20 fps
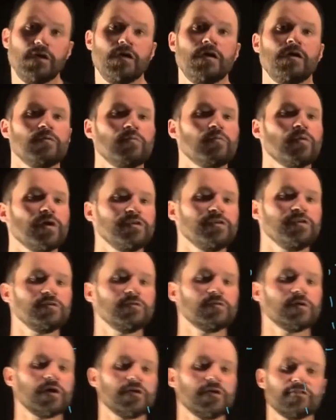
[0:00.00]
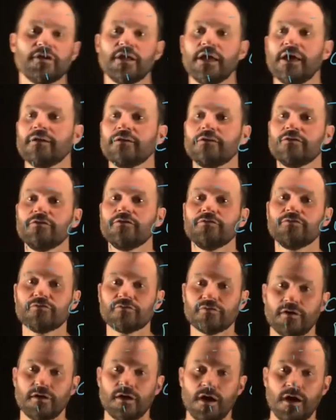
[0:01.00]
what you as an end
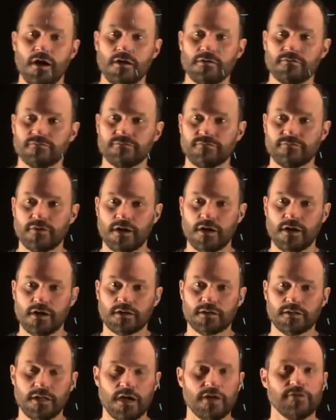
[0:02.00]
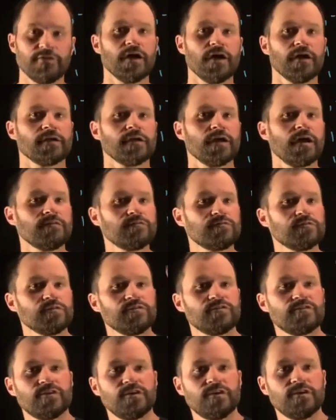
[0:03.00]
user of cloud.gov will
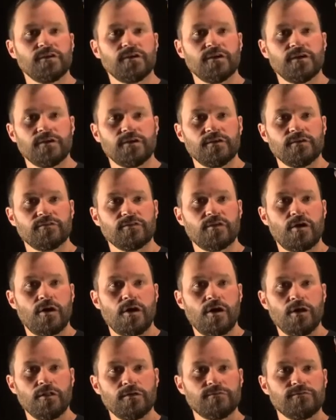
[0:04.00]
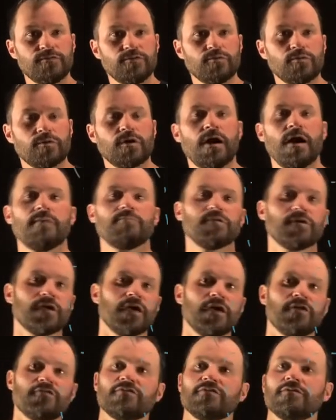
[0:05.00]
see is all of your
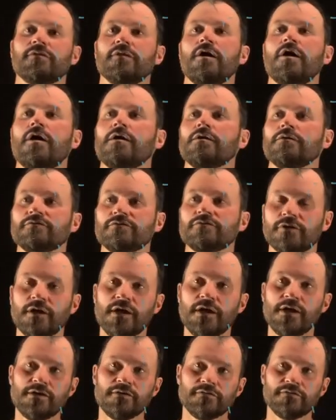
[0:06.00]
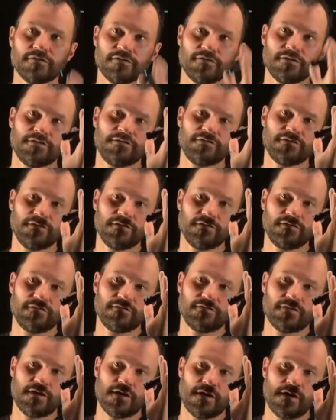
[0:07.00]
application logs. So this is
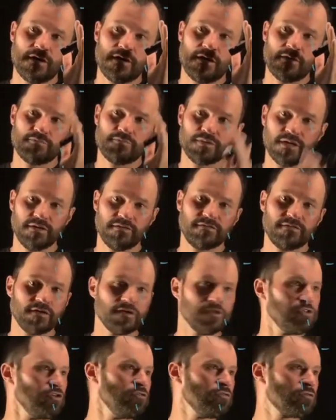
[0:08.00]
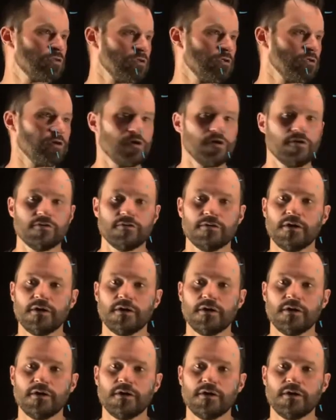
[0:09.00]
a place that you can go